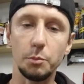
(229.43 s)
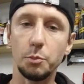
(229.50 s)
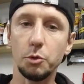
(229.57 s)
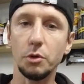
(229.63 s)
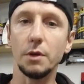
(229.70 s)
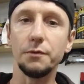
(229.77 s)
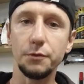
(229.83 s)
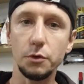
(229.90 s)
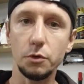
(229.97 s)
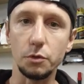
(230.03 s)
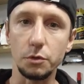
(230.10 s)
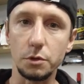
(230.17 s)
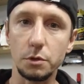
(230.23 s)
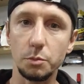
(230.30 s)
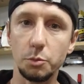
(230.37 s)
pull a
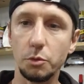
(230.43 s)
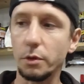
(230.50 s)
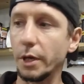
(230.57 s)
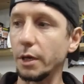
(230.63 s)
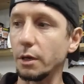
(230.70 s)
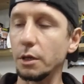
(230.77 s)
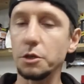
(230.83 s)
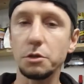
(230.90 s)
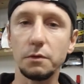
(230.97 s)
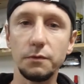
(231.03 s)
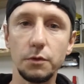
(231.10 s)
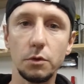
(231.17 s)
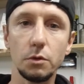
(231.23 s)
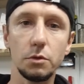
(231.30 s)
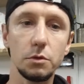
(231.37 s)
fuse, pull a ignition
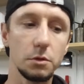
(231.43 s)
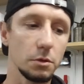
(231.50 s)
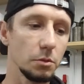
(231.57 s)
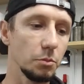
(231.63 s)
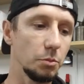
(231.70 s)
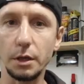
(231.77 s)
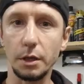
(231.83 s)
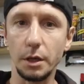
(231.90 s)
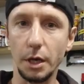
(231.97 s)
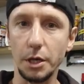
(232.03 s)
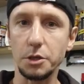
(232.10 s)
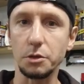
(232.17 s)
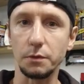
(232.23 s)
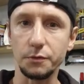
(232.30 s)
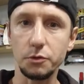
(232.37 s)
fuse. In the
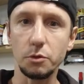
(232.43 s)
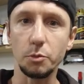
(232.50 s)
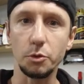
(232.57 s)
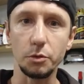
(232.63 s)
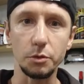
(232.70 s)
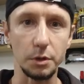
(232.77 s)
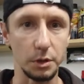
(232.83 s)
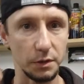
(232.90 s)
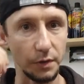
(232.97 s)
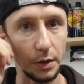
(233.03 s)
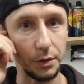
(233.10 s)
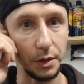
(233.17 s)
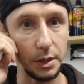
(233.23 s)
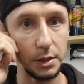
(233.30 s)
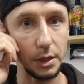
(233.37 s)
case of Subarus, it's
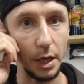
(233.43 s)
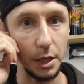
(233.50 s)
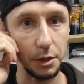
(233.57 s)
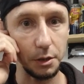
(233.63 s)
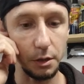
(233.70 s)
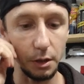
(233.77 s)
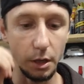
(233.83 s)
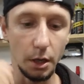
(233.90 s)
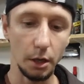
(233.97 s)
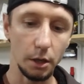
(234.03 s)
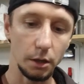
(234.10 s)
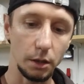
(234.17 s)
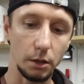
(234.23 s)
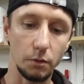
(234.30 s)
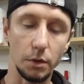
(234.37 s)
very easy actually.
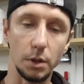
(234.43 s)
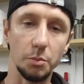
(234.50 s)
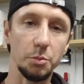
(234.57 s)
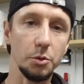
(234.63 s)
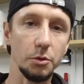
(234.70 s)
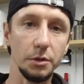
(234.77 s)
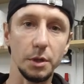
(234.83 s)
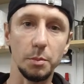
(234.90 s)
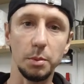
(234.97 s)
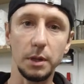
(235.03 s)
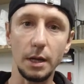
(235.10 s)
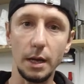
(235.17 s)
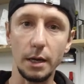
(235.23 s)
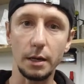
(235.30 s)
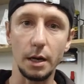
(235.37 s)
You want to pull the
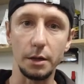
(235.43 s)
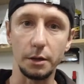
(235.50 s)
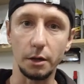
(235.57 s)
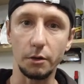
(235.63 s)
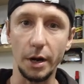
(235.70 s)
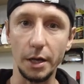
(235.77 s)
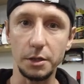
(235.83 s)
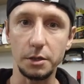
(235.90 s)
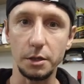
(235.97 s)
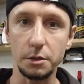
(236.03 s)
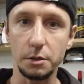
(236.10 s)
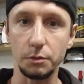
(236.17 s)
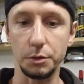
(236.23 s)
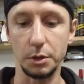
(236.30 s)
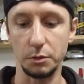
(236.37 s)
plug on the crank
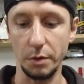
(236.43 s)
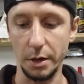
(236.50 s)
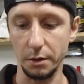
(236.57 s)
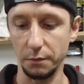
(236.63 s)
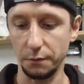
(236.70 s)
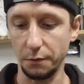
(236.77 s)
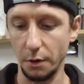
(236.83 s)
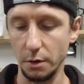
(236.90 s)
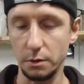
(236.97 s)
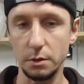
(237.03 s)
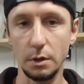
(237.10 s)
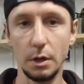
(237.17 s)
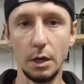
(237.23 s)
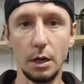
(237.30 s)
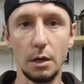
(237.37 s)
sensor, which is right in
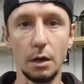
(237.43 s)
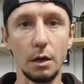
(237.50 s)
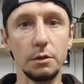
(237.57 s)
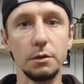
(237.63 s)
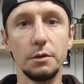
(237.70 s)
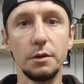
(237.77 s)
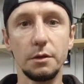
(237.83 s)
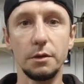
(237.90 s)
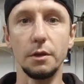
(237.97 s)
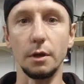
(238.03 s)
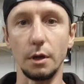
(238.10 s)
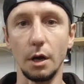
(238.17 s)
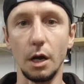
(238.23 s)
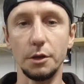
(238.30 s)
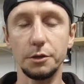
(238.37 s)
front, underneath
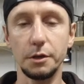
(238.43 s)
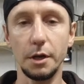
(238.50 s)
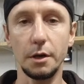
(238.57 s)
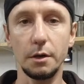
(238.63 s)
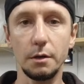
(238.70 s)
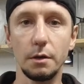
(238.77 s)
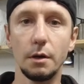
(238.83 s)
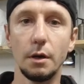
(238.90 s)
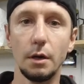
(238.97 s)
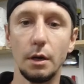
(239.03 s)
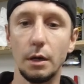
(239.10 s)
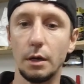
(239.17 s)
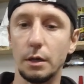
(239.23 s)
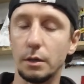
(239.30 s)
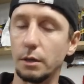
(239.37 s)
the alternator.
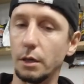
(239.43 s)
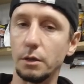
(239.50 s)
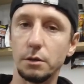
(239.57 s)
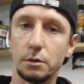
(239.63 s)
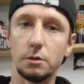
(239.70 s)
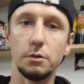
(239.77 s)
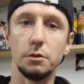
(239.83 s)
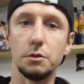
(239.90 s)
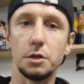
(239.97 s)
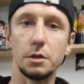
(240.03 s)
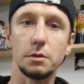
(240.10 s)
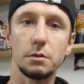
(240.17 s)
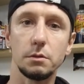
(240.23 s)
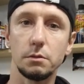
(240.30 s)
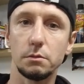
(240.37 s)
And then you
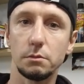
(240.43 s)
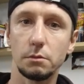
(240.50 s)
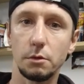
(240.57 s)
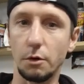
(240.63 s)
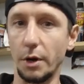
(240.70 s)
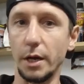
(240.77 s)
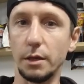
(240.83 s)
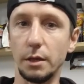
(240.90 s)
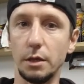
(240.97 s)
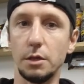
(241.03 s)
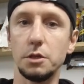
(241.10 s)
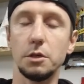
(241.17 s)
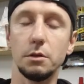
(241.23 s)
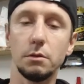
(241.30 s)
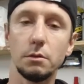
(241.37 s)
just crank the
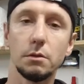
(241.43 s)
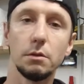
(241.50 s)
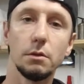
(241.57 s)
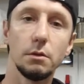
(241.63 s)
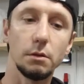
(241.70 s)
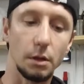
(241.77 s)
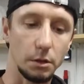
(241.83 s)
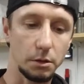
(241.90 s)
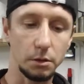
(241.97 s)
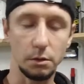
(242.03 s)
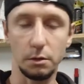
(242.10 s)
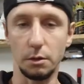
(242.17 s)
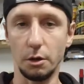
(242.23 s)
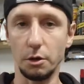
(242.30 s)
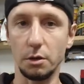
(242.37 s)
engine
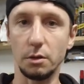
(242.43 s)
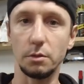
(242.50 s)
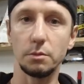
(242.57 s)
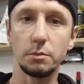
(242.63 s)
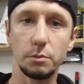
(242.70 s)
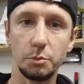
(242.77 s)
until oil